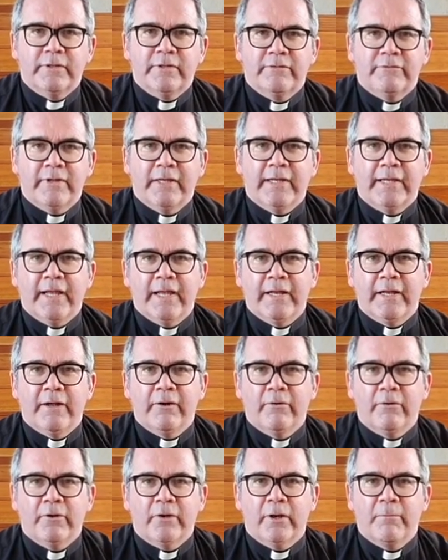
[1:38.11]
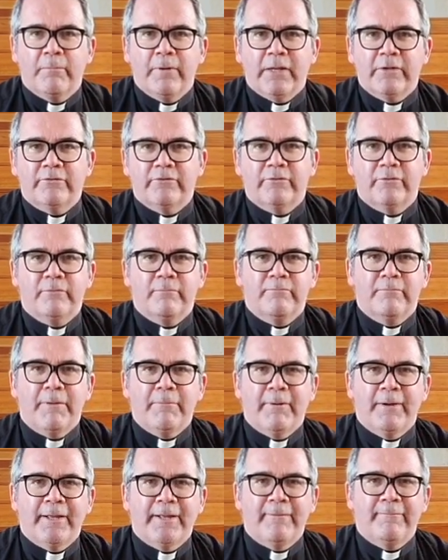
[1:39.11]
Take care now. God bless.
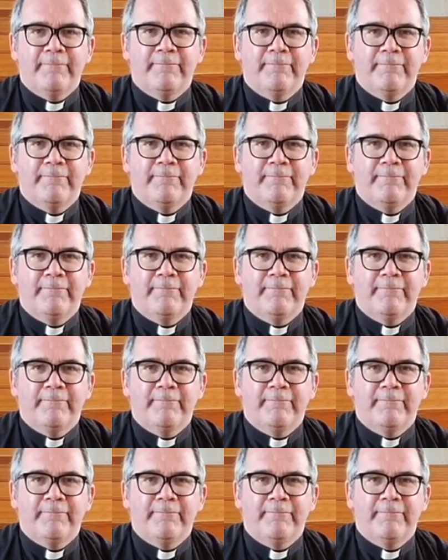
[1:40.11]
Bye-bye.